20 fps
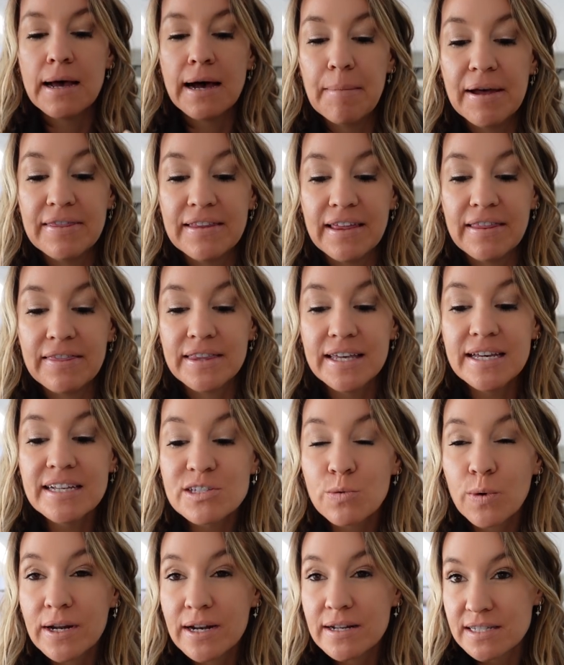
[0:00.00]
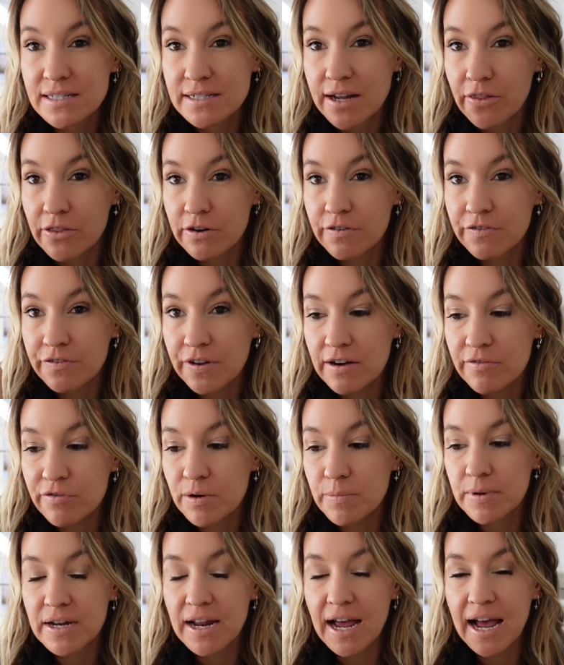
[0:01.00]
And then this one is another
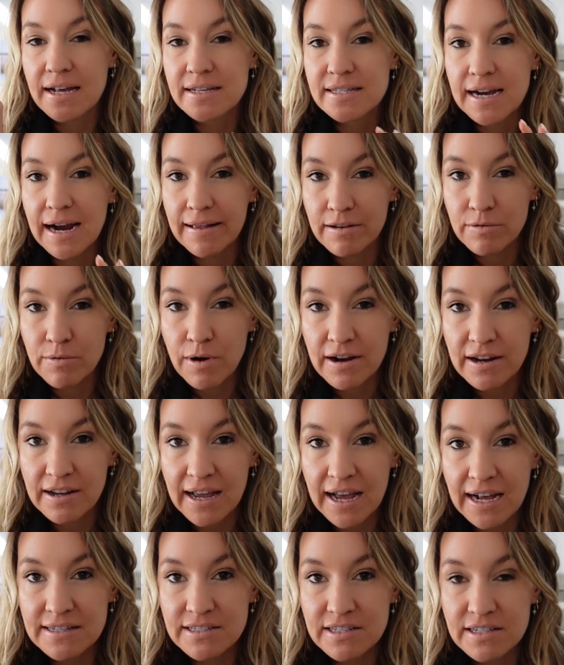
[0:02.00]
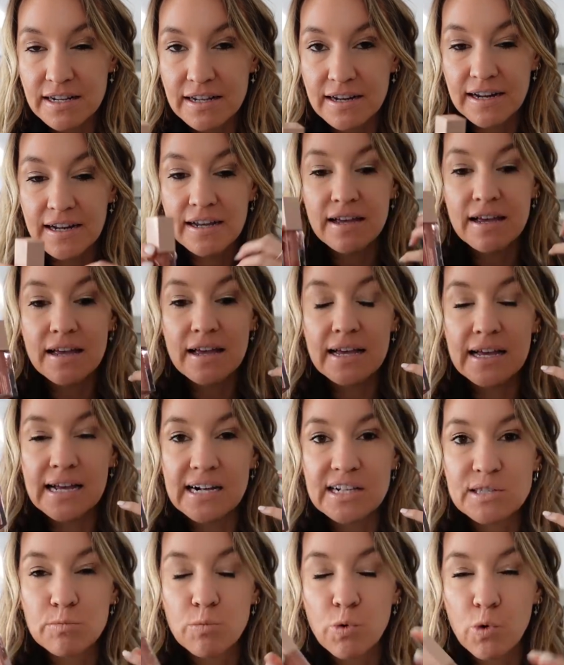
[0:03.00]
favorite, but it has hyaluronic acid in it.
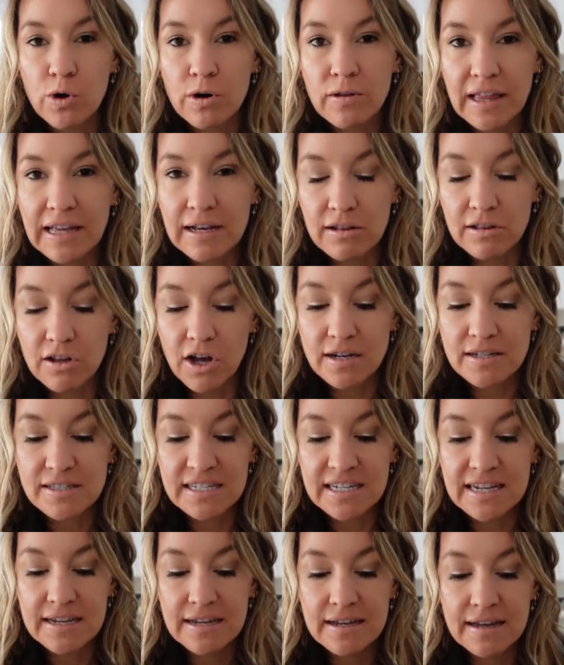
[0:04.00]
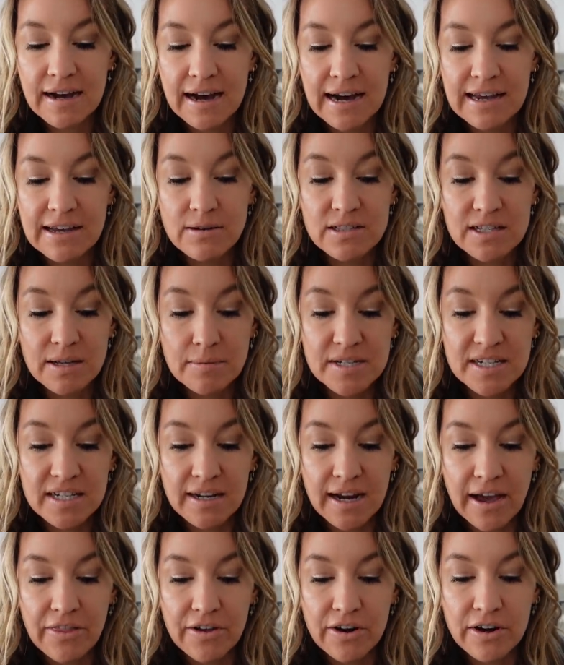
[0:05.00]
It's more like glossy. I use them
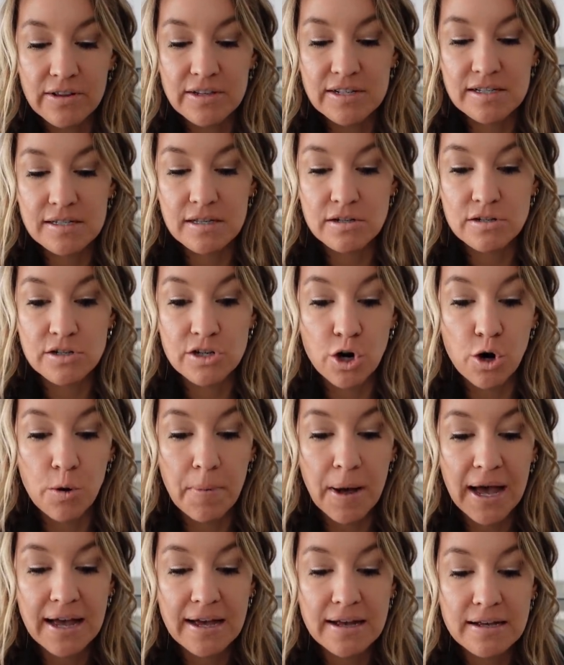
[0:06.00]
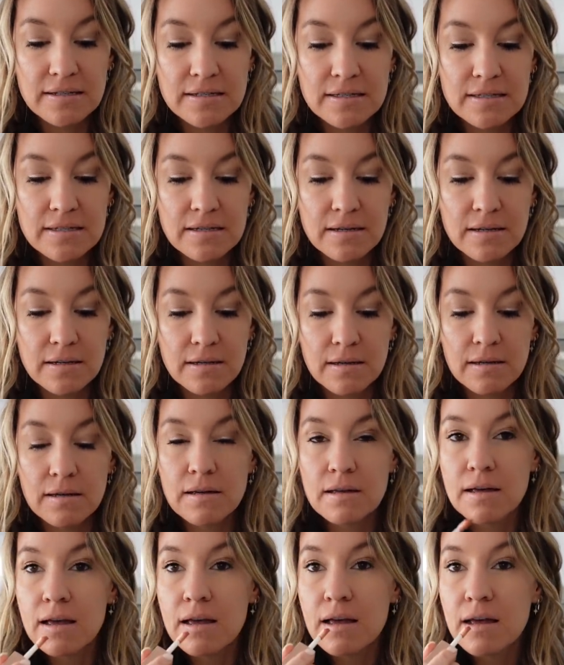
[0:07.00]
together. This is the Topaz.
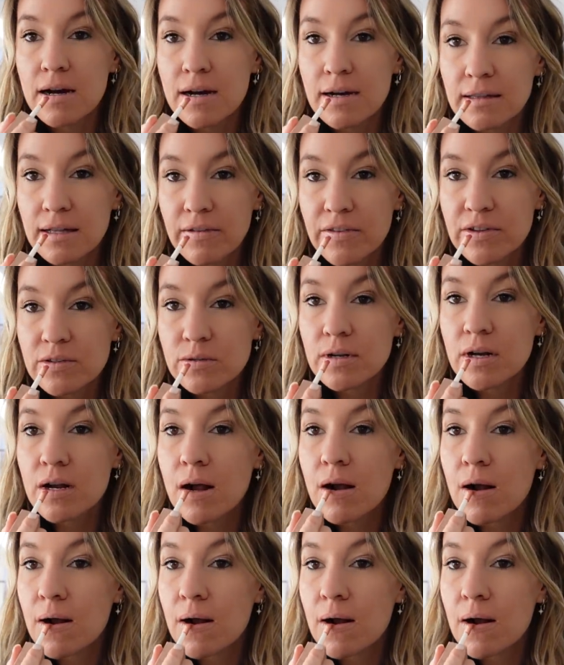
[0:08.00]
I love this one.